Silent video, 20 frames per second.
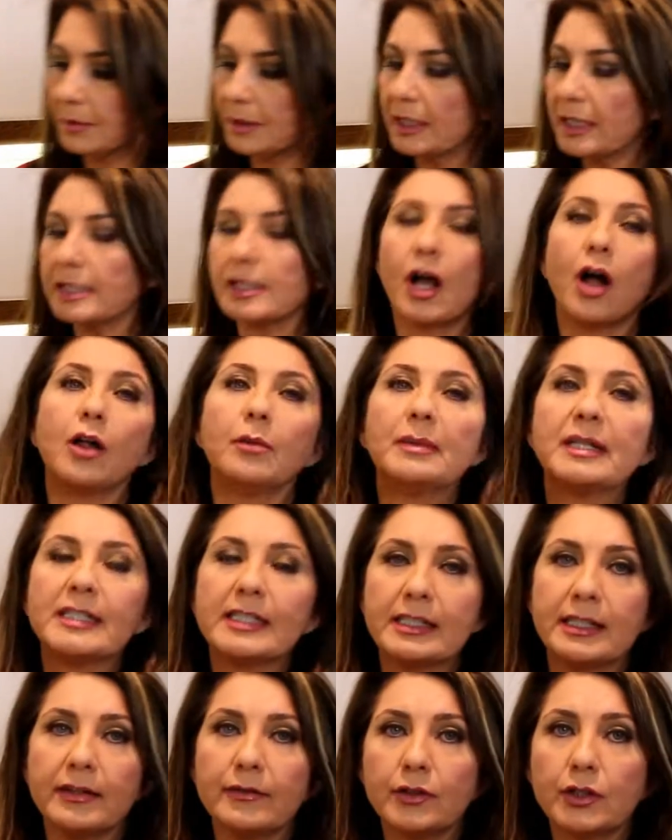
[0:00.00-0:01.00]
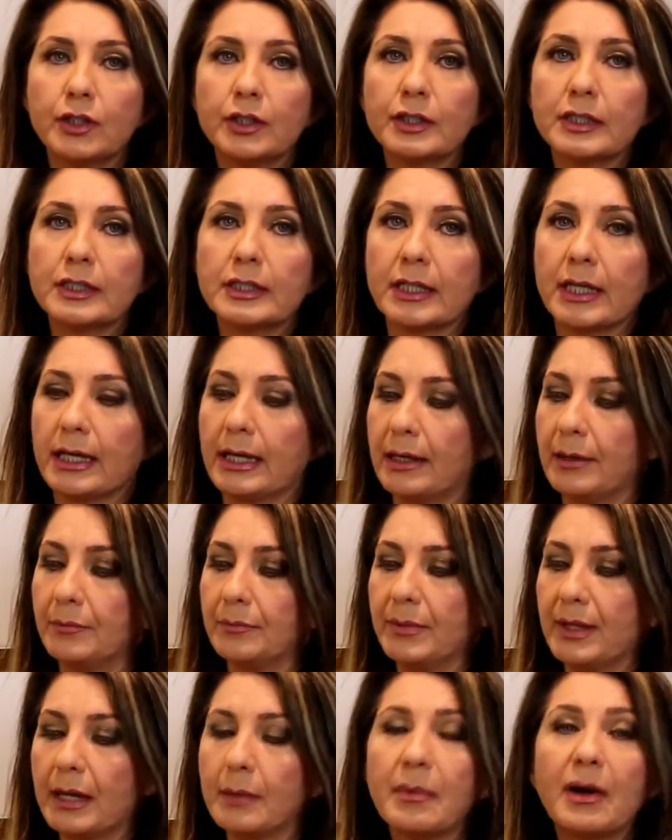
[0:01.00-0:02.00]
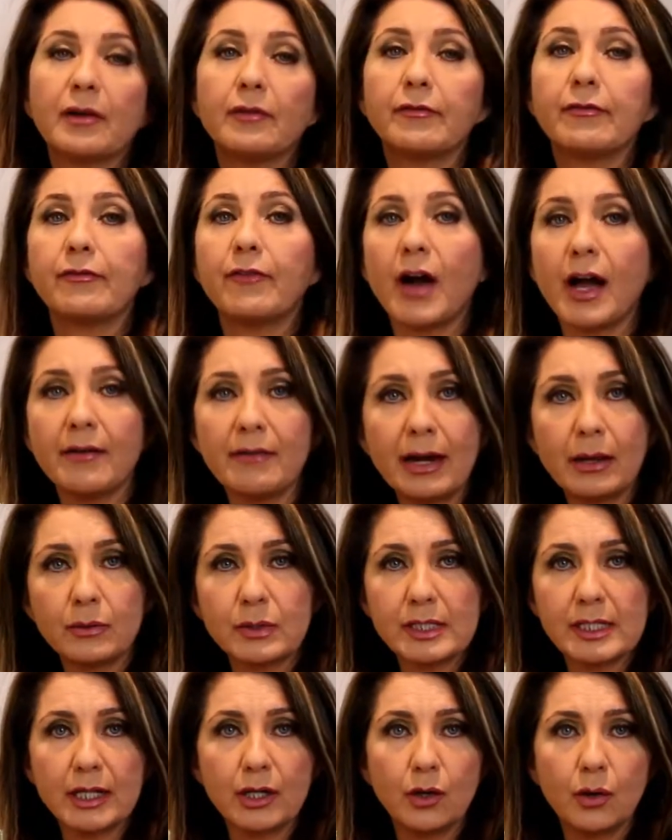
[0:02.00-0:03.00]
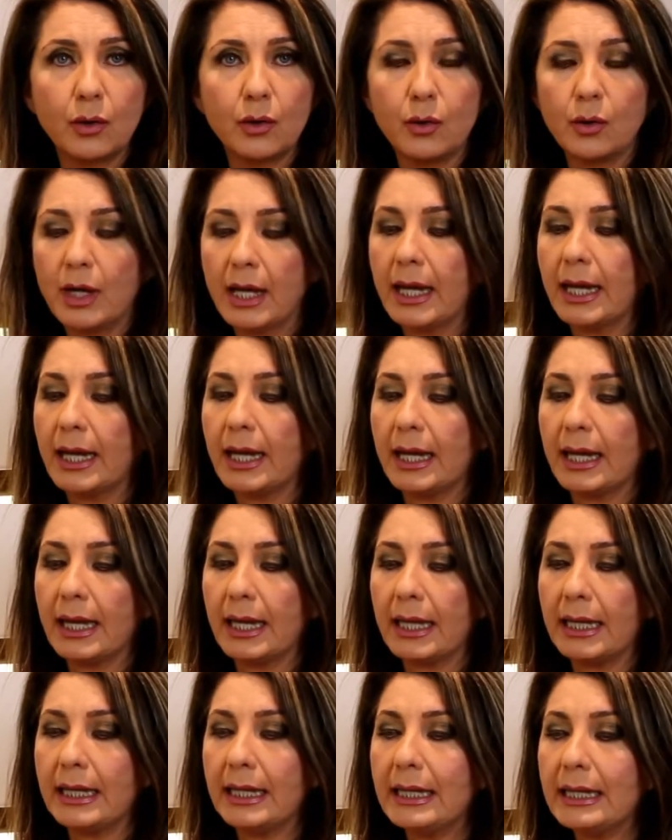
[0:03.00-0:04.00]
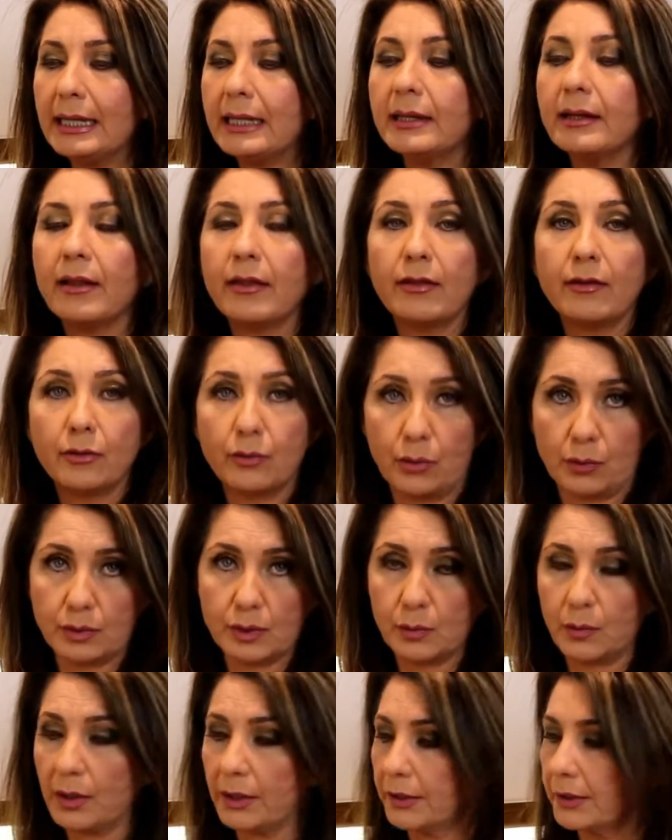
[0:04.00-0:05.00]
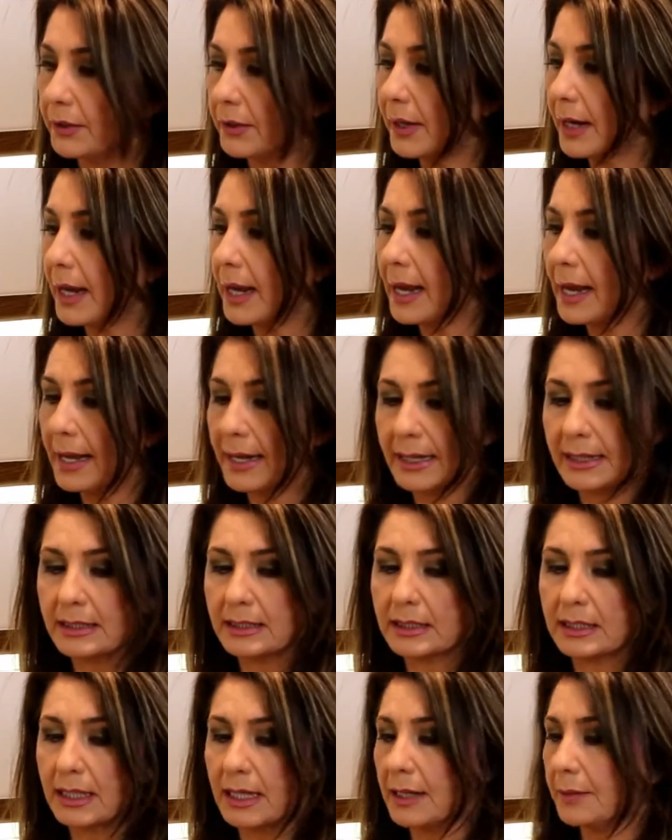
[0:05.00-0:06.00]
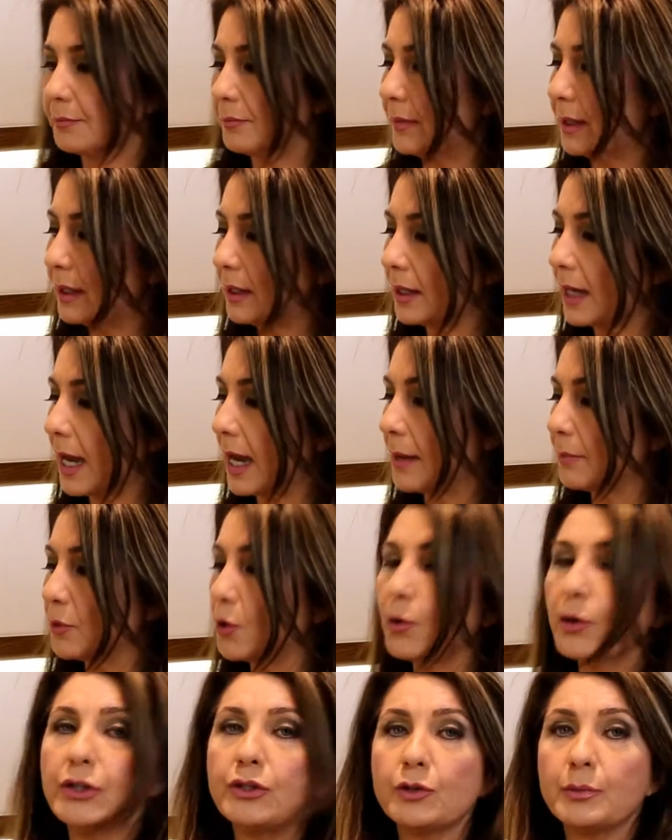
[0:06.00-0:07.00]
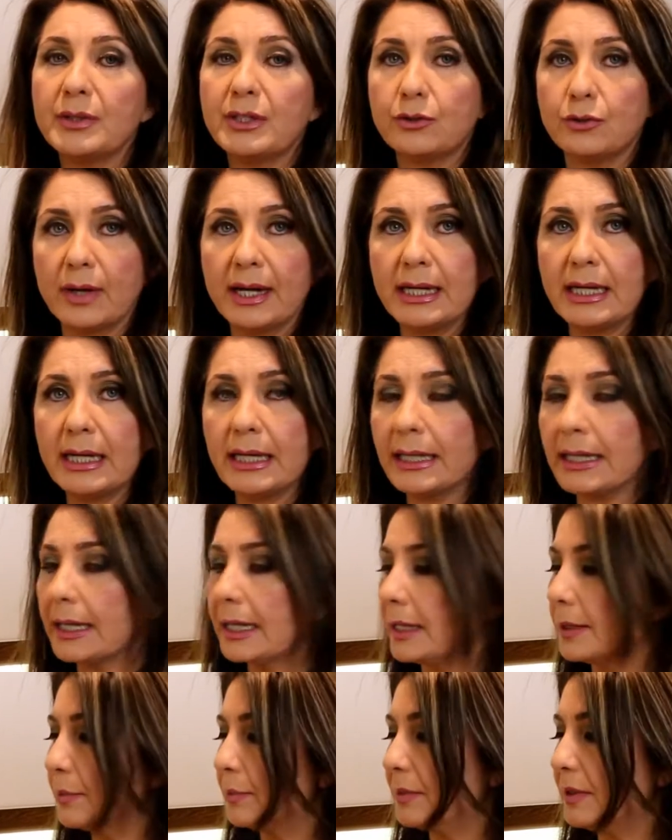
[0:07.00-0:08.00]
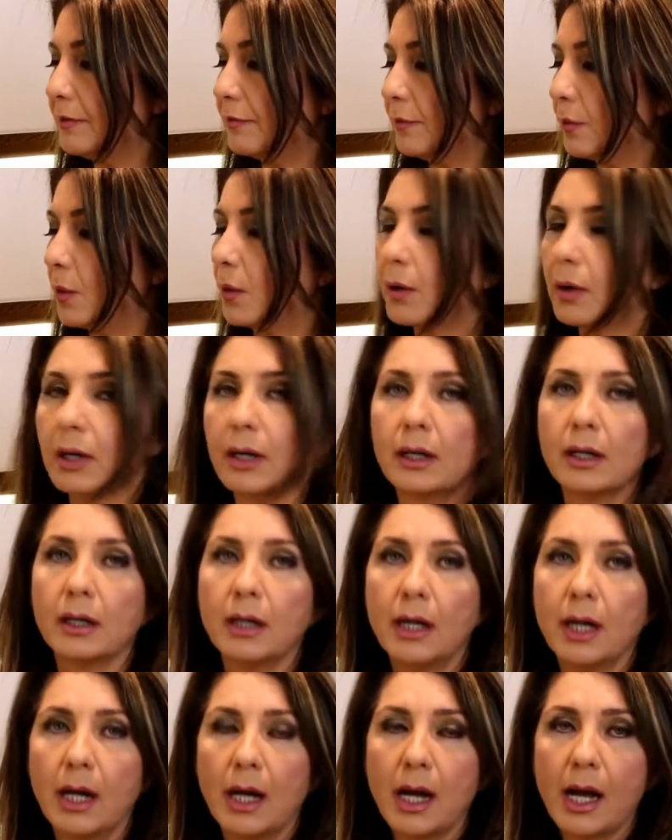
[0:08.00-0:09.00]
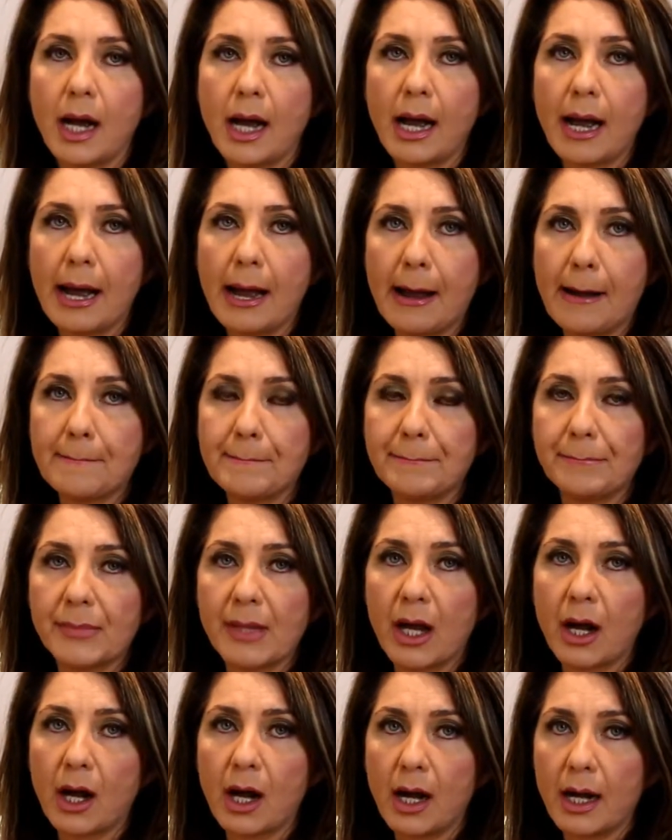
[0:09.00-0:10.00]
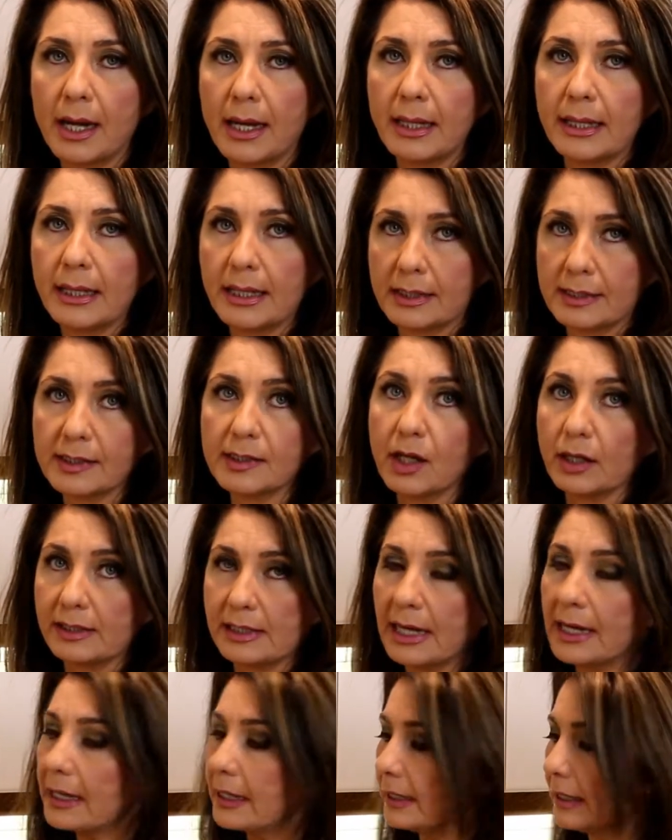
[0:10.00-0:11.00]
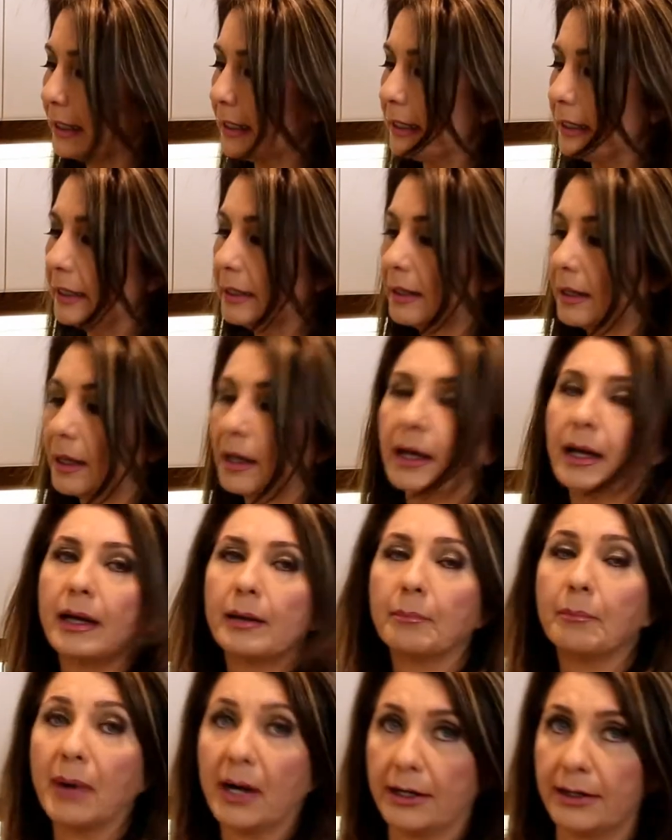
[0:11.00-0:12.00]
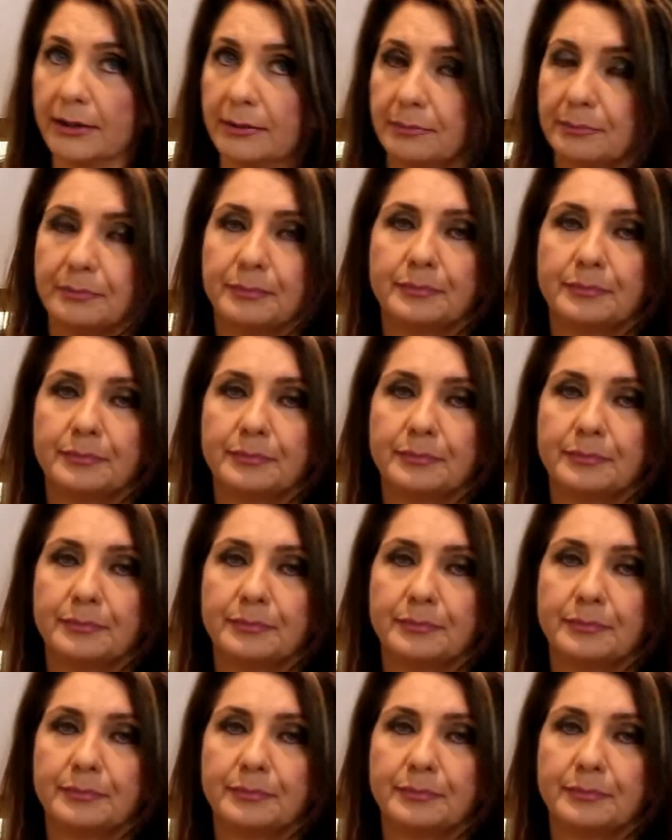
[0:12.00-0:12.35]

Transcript: these almond slivers about 5 hours ago in the rose water, and I'm going to be draining it before I saute it in butter.